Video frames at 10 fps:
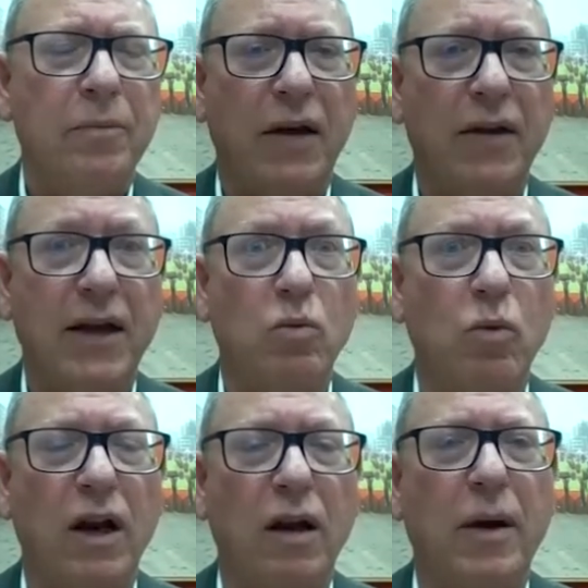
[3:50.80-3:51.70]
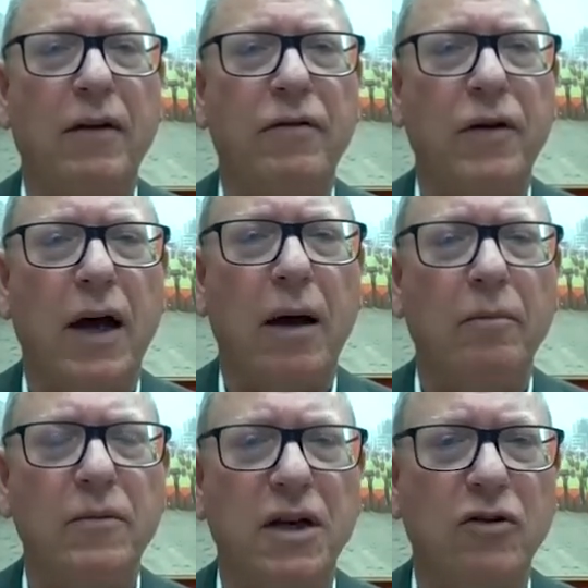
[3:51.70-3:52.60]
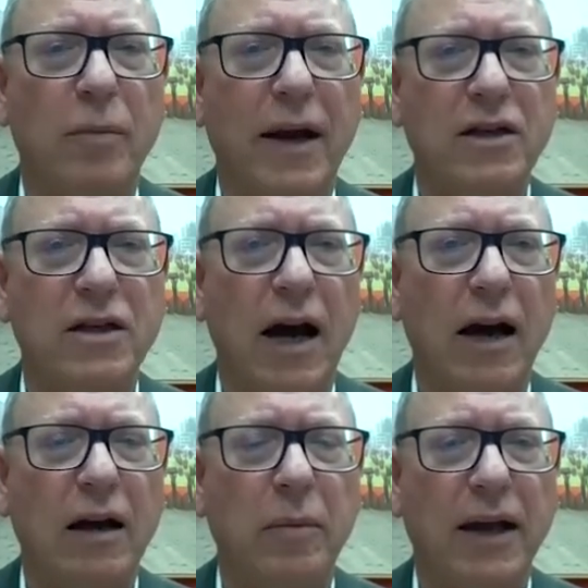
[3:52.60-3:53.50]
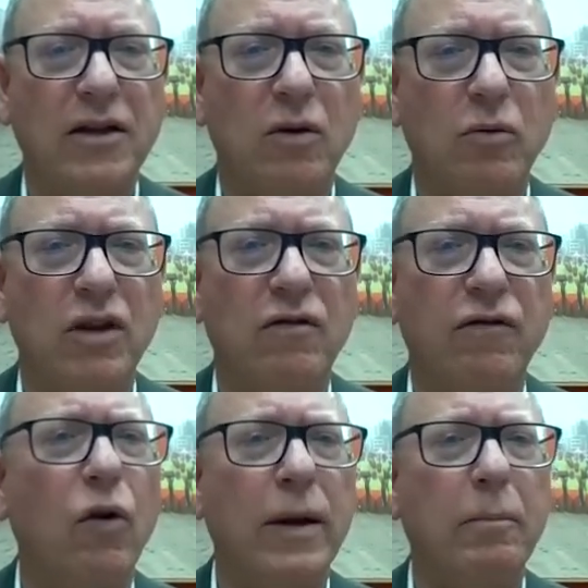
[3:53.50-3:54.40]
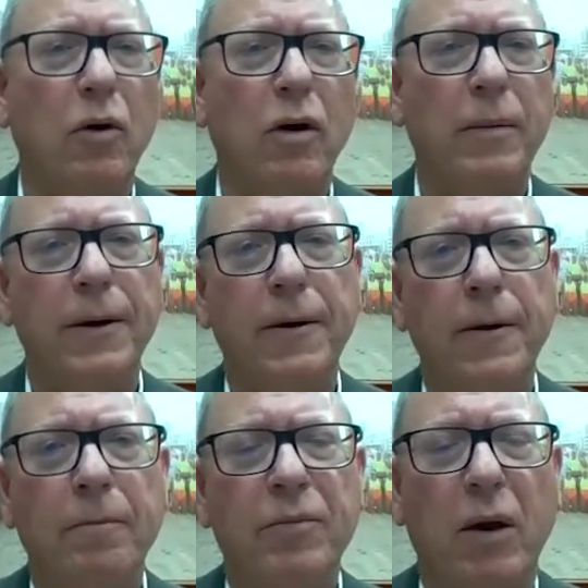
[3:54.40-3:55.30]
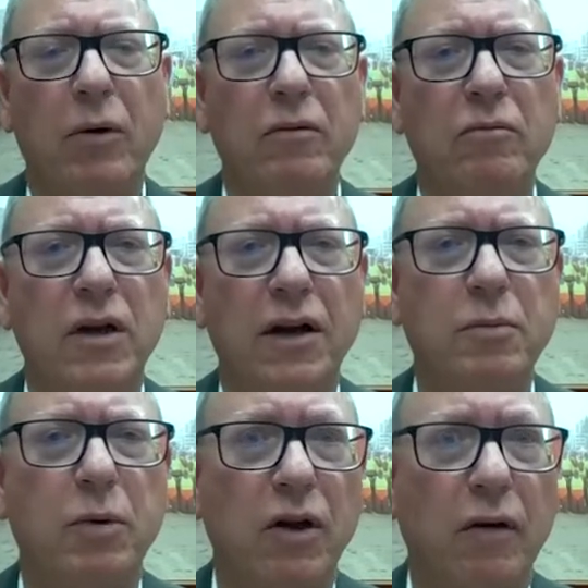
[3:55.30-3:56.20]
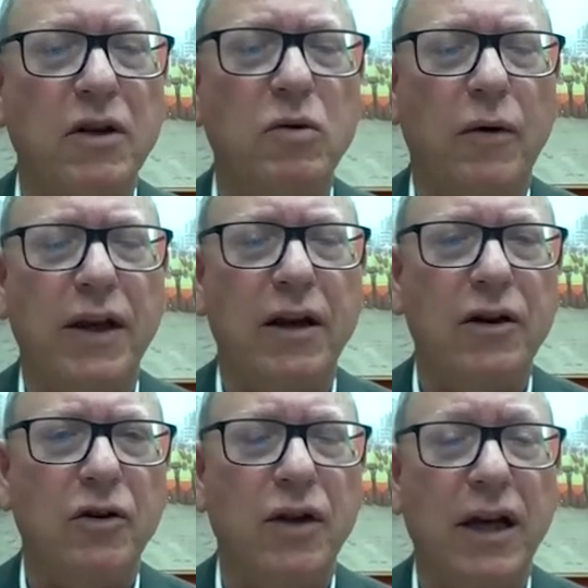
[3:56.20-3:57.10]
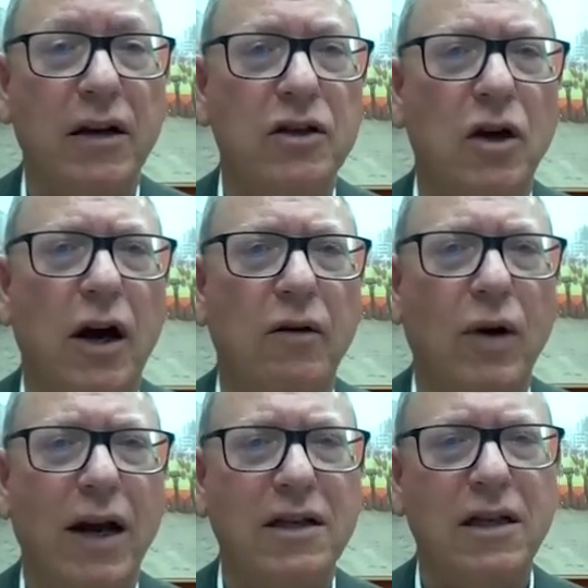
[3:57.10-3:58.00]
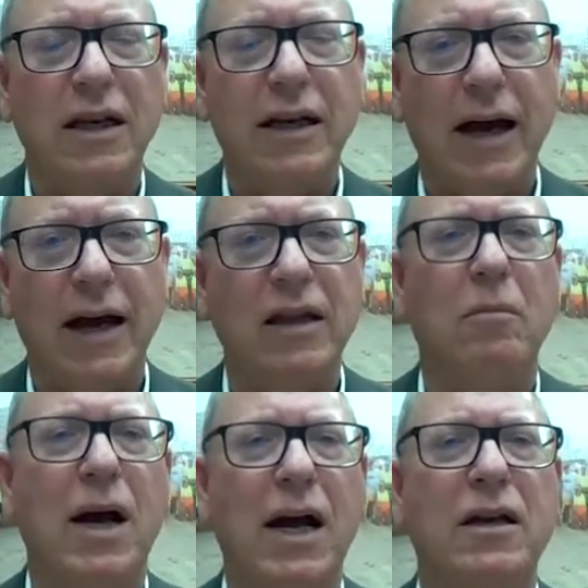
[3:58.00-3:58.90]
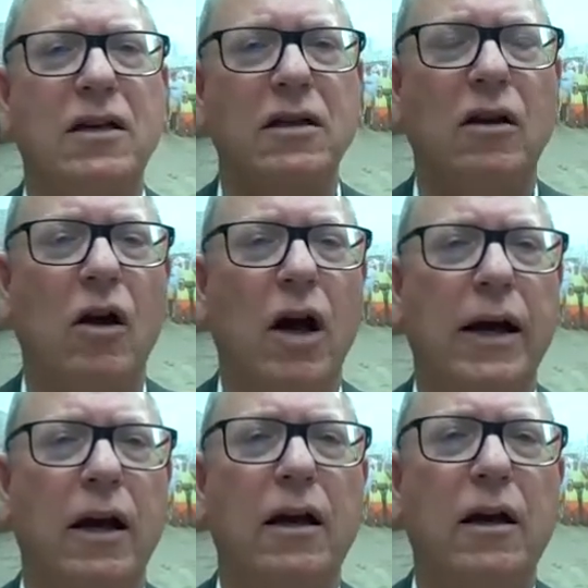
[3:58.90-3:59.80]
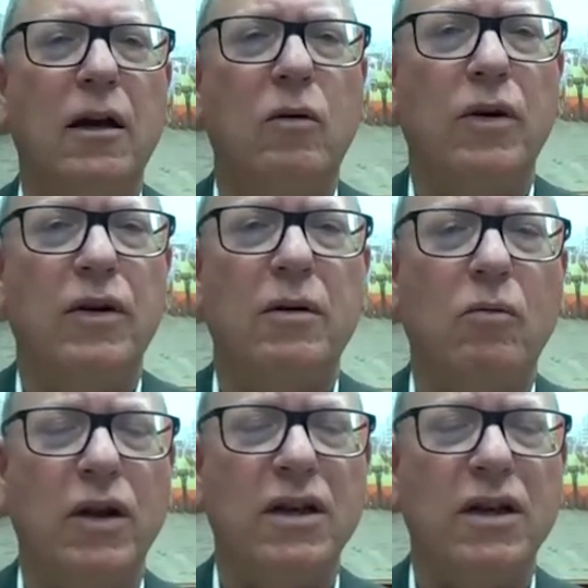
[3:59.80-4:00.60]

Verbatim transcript: And that's well above um, central bank's target band. So with full employment, they're, you know, it's pretty obvious what they're going to do. They're going to tighten rates. And again, the market doesn't like it when the when